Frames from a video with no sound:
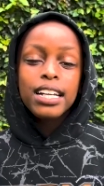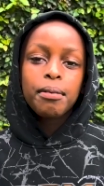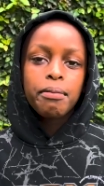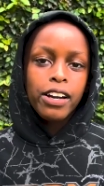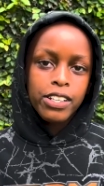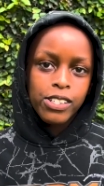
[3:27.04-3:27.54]

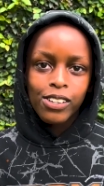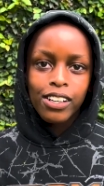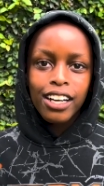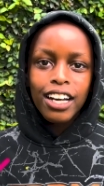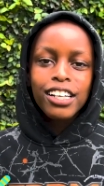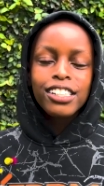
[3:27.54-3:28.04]
number two.
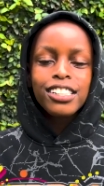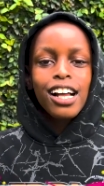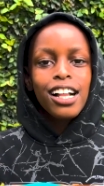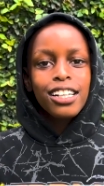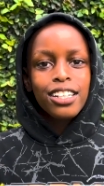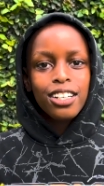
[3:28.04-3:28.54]
You
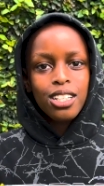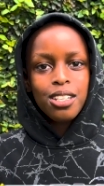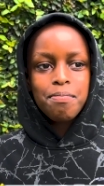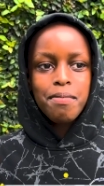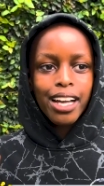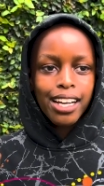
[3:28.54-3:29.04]
shall
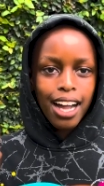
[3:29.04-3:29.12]
not make